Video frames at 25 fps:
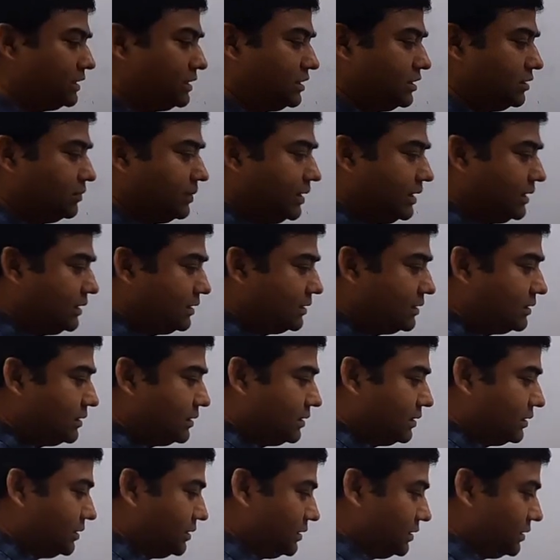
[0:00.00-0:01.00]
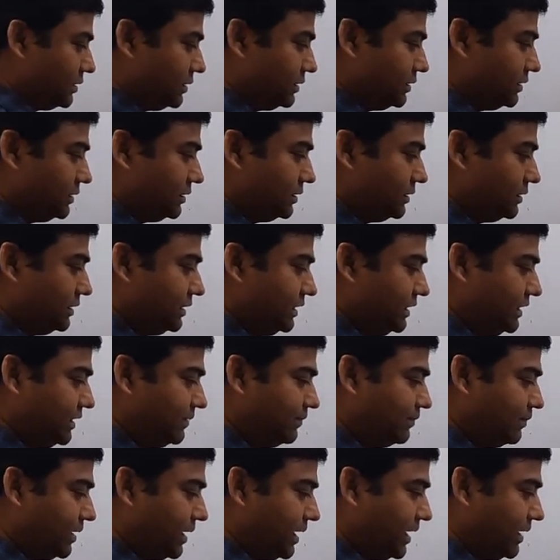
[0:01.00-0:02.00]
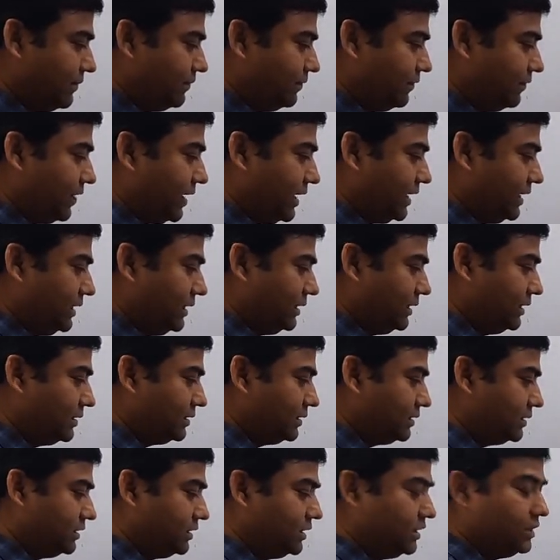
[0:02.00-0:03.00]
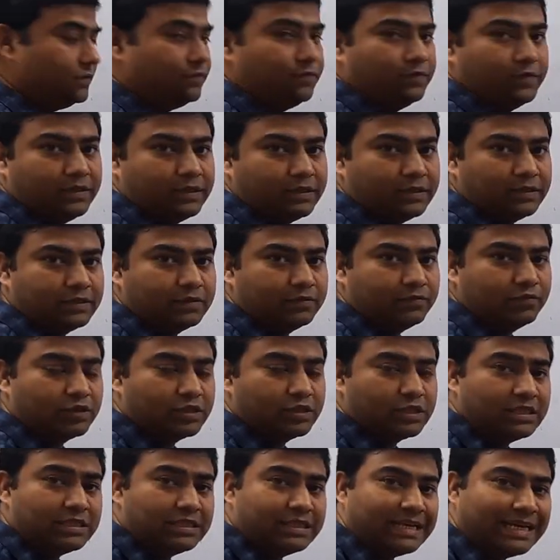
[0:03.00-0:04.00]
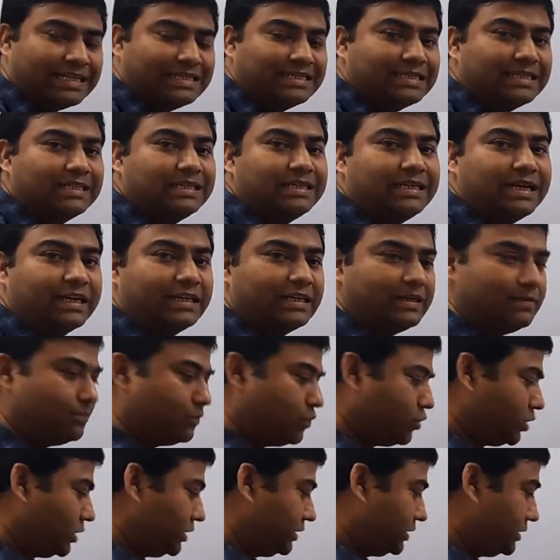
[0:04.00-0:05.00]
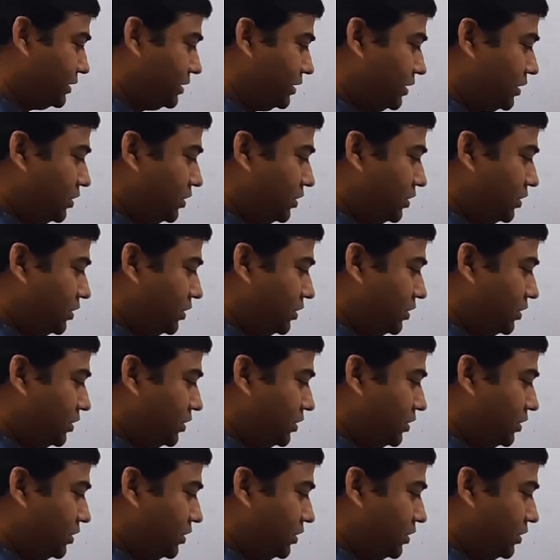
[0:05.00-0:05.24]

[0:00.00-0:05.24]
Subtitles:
nothing but dm by dv, which is density at a point.